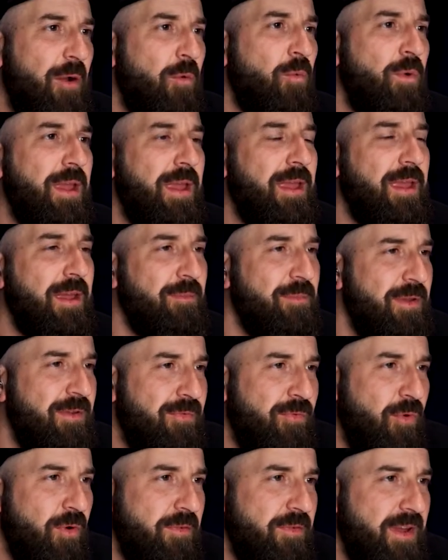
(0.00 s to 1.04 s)
that week
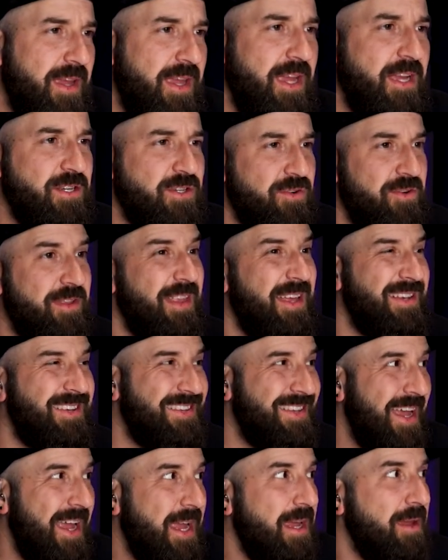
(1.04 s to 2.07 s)
before vacation or
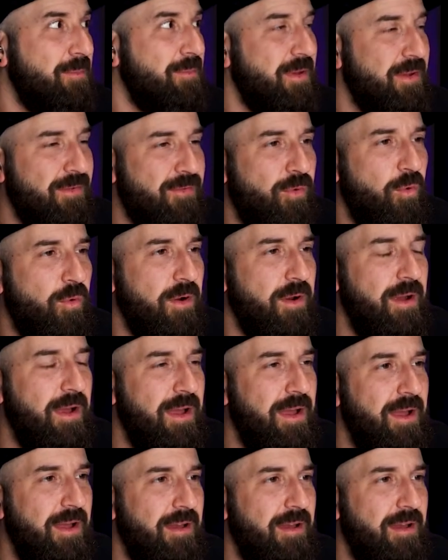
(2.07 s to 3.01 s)
that day before